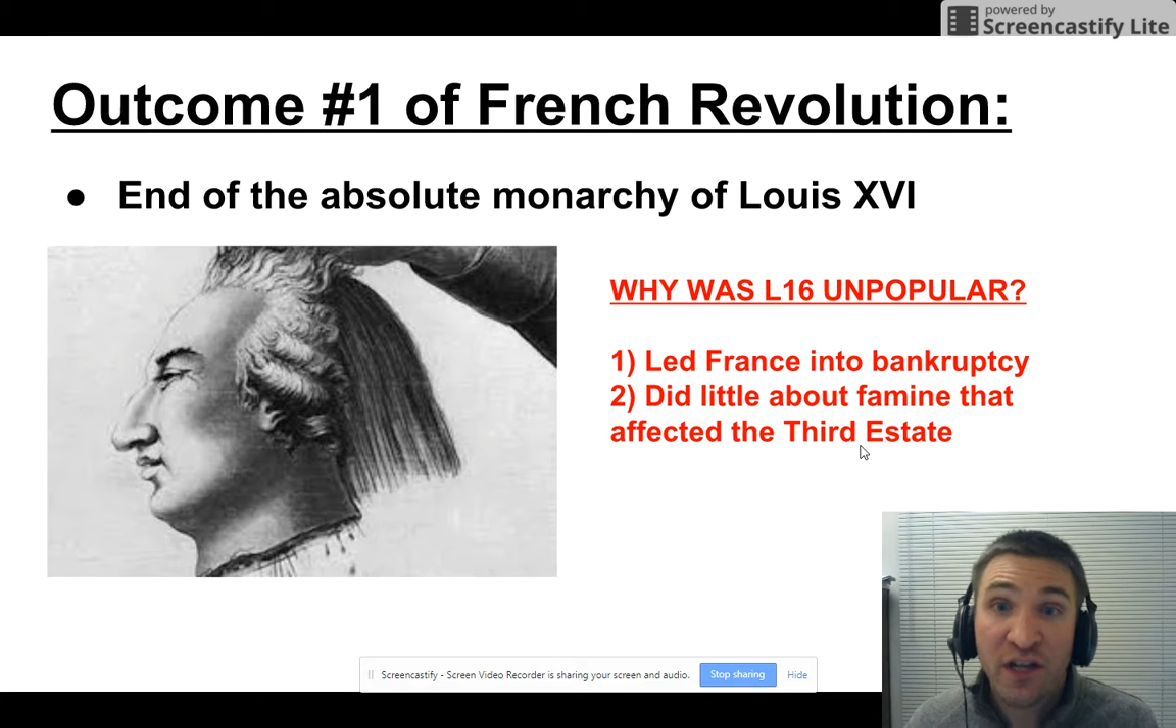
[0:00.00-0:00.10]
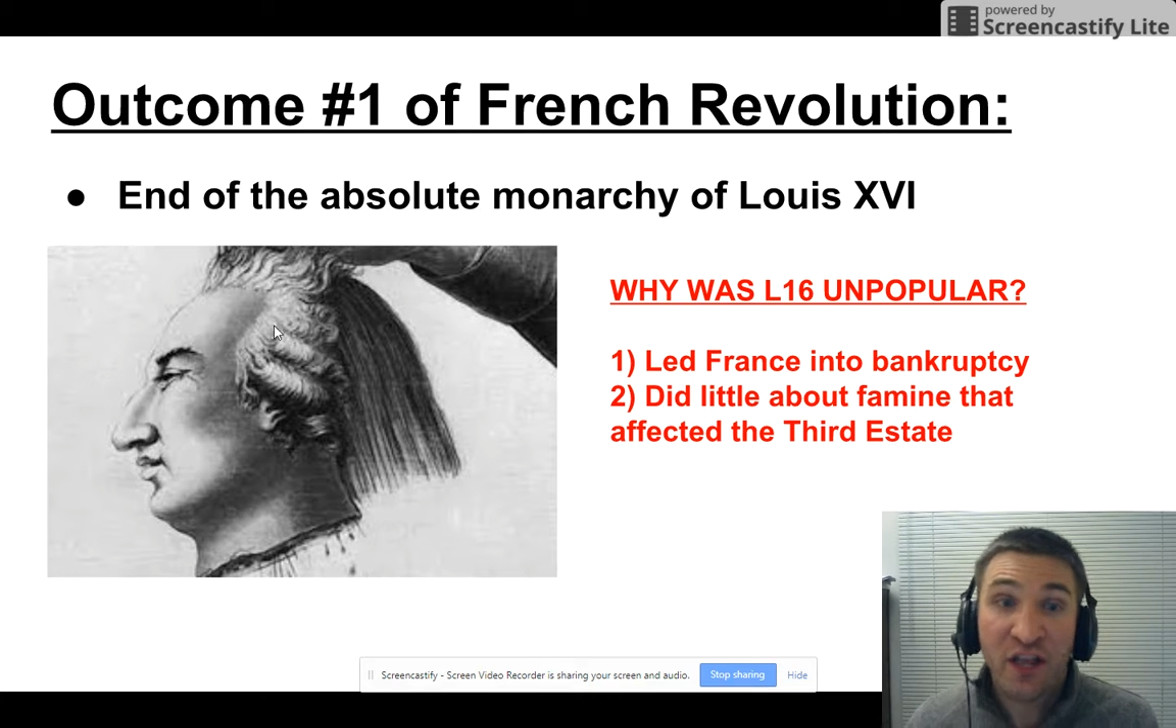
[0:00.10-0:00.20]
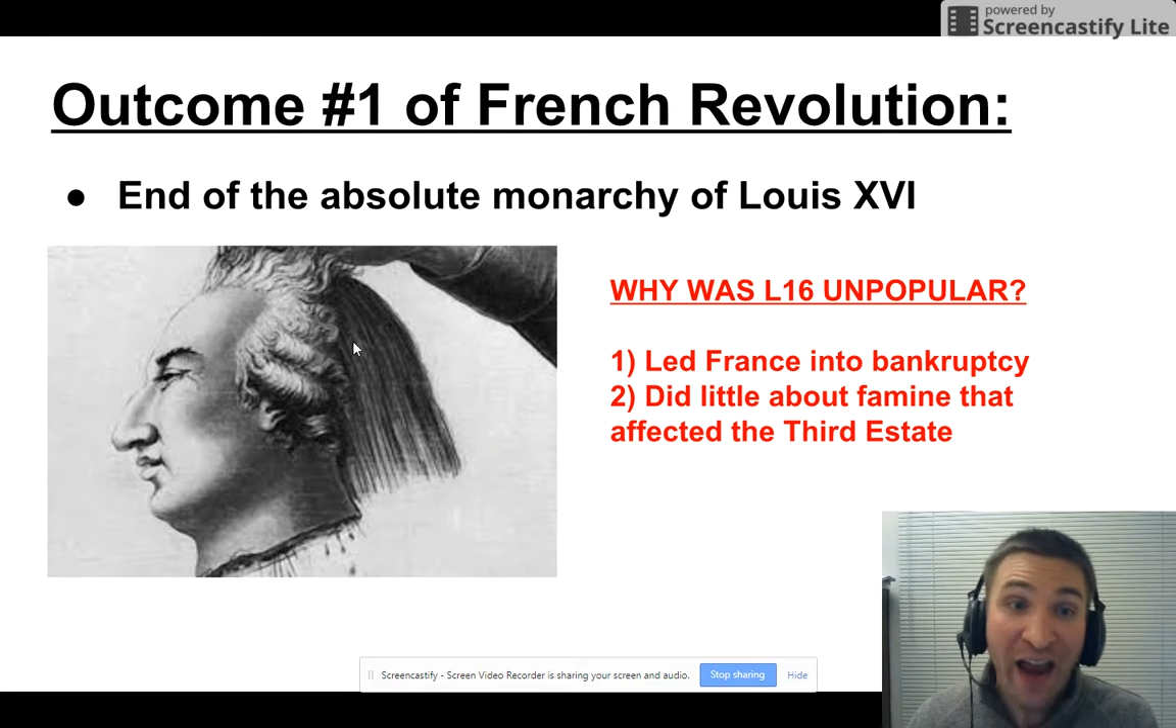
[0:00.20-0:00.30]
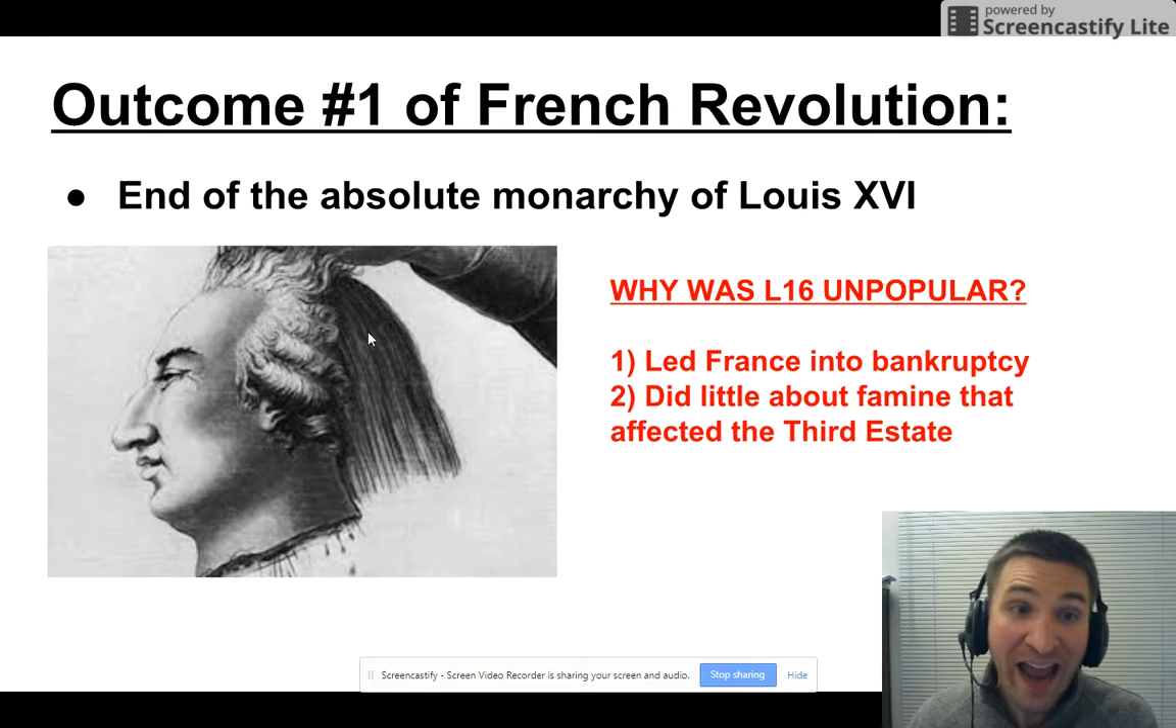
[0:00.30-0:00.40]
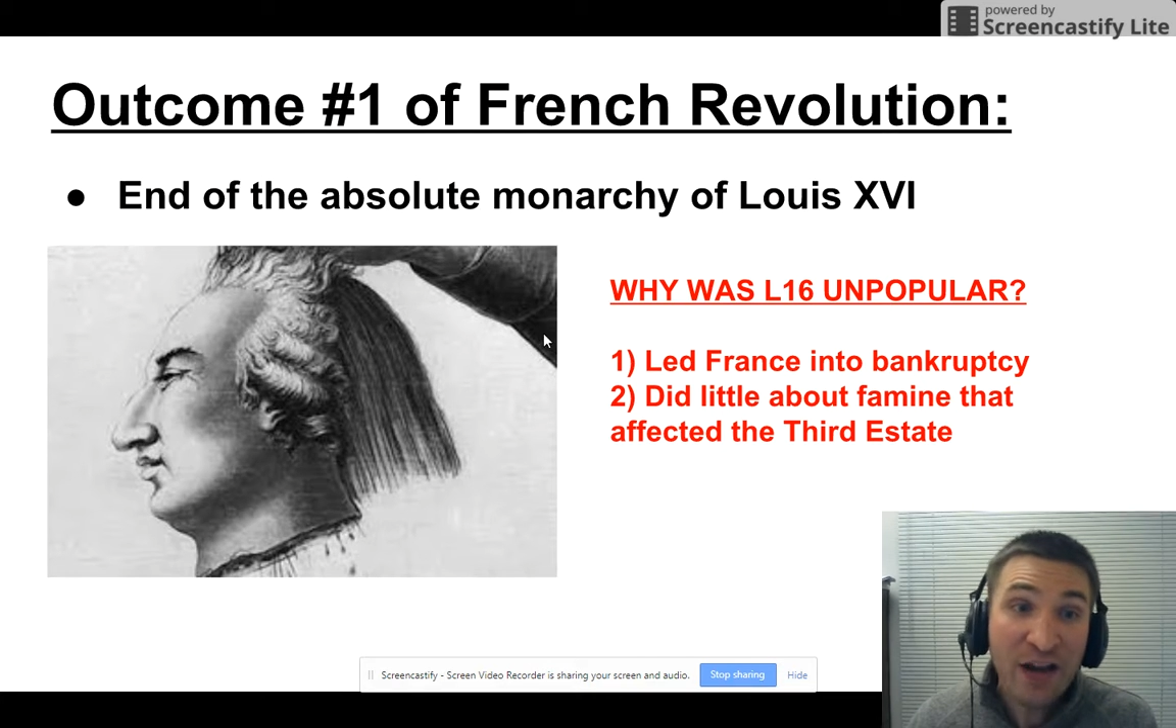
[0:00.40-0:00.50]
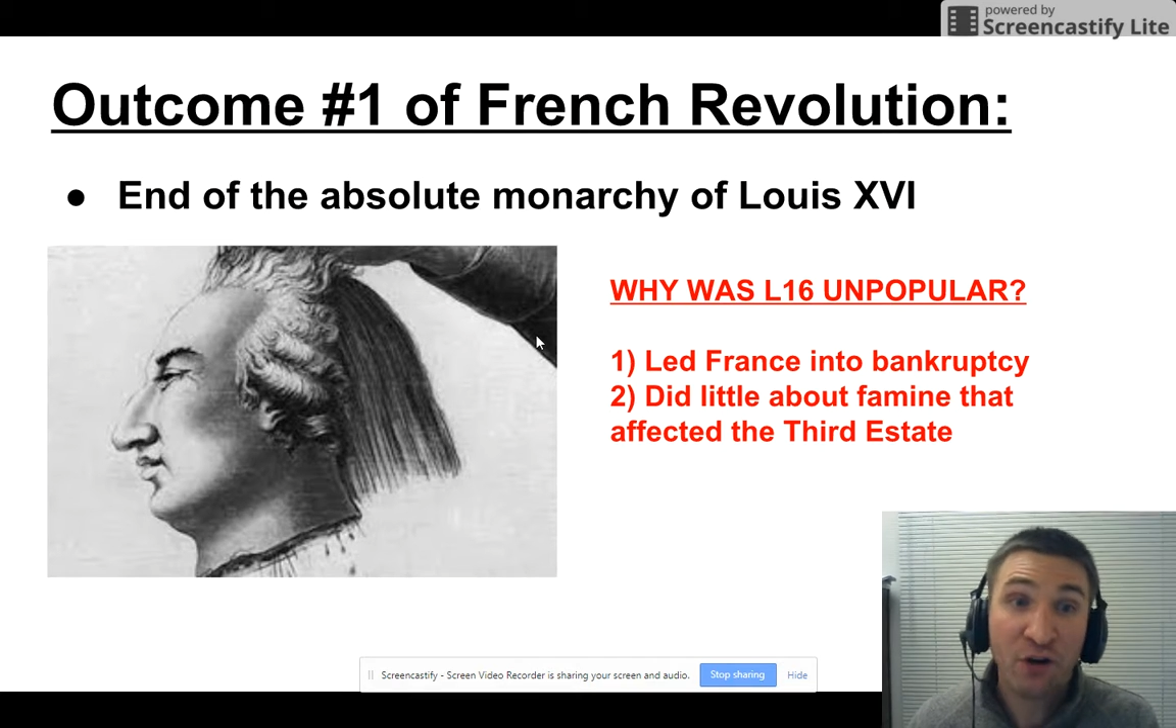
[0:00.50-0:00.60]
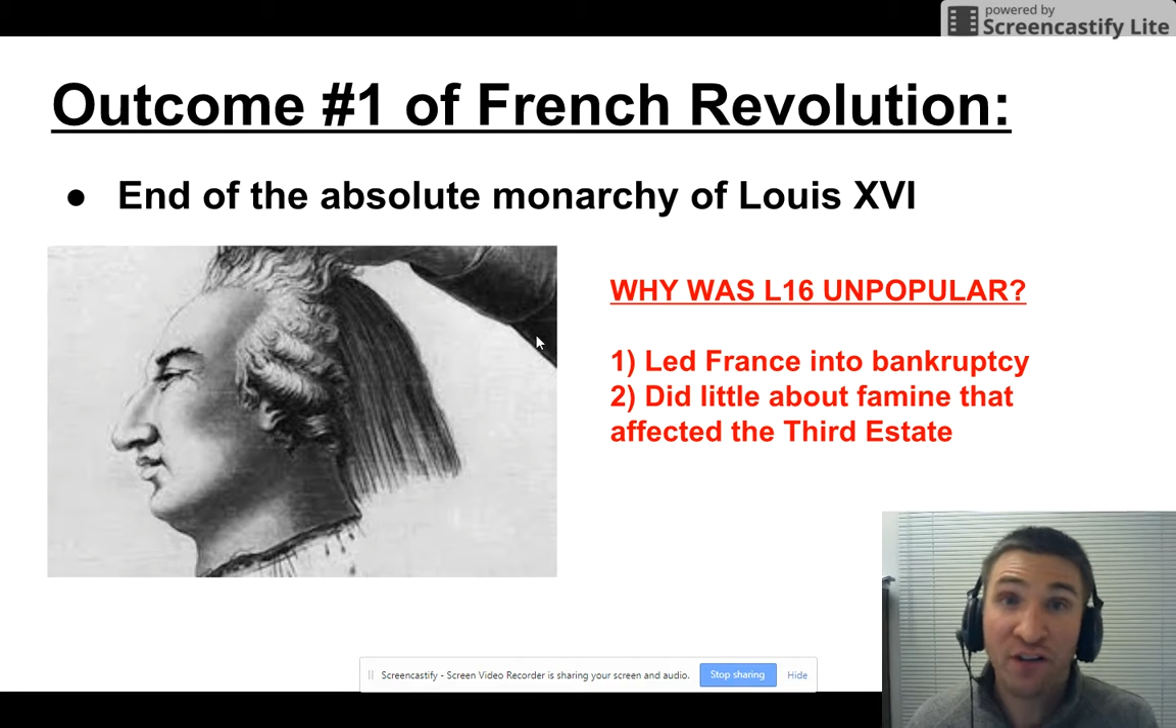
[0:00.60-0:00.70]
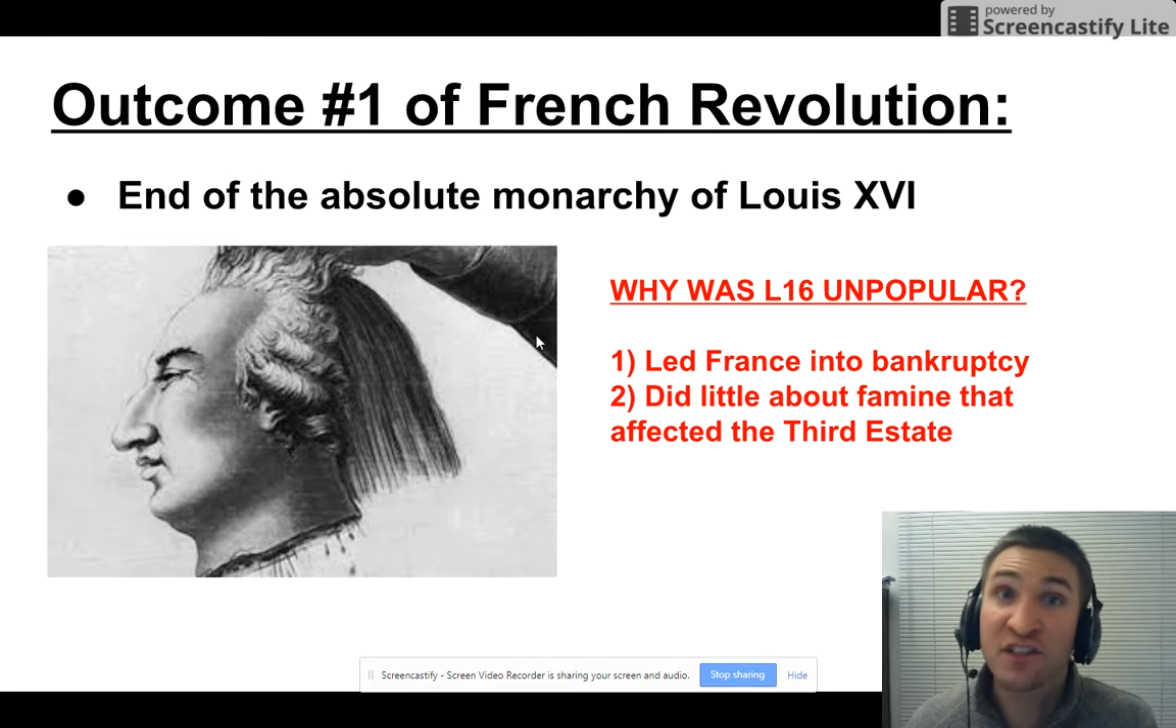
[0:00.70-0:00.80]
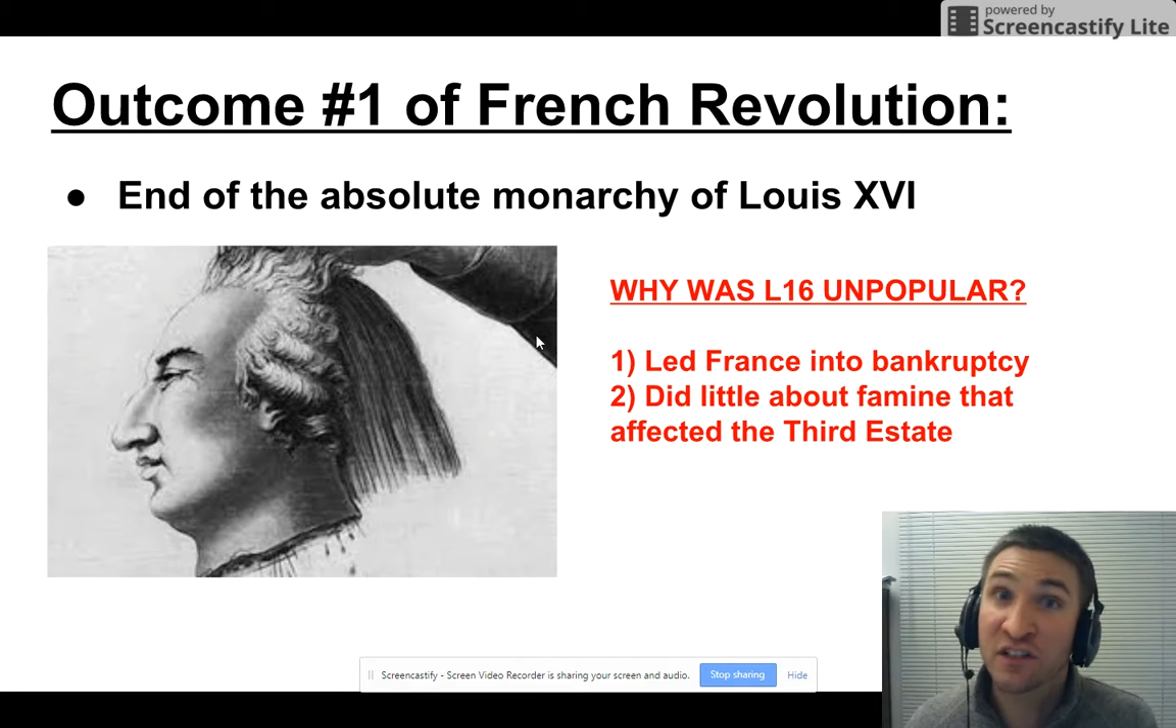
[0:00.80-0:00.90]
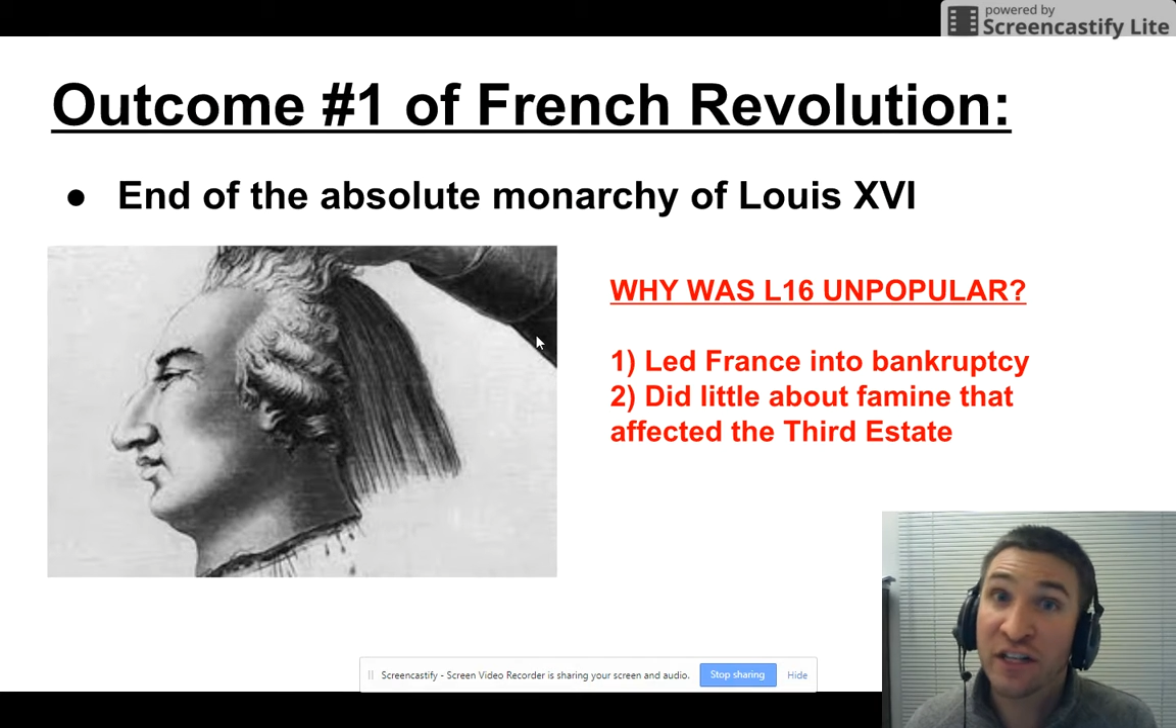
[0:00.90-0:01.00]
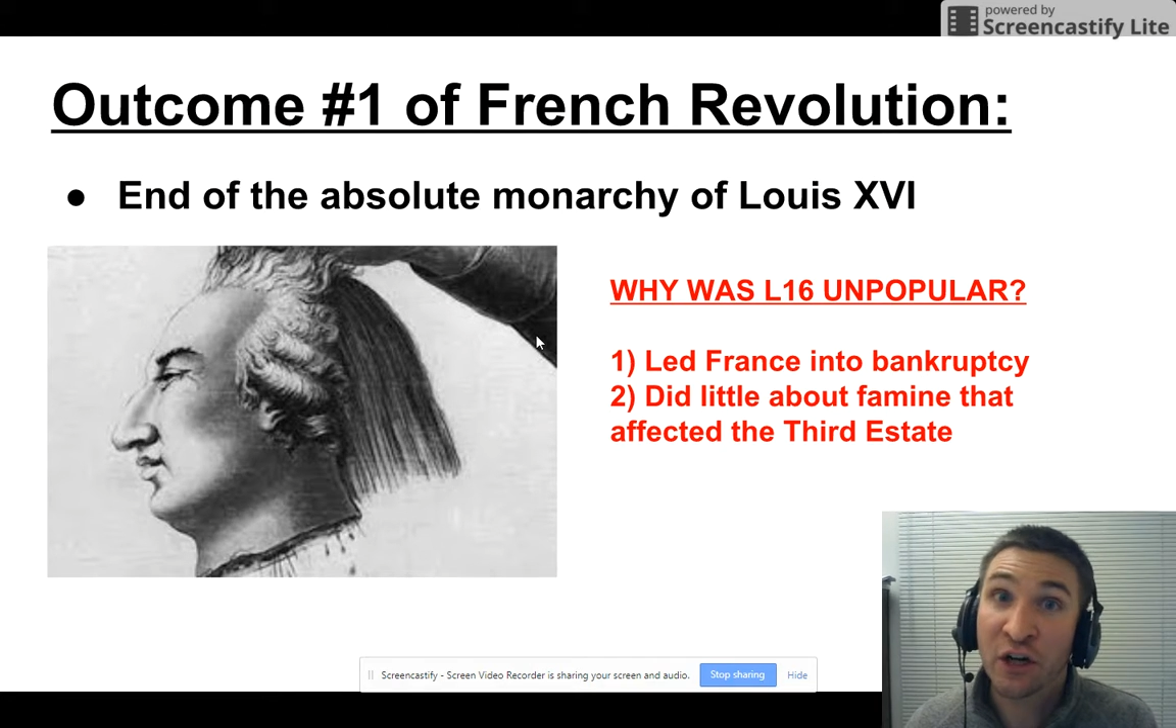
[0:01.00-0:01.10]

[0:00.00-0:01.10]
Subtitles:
they're angry at this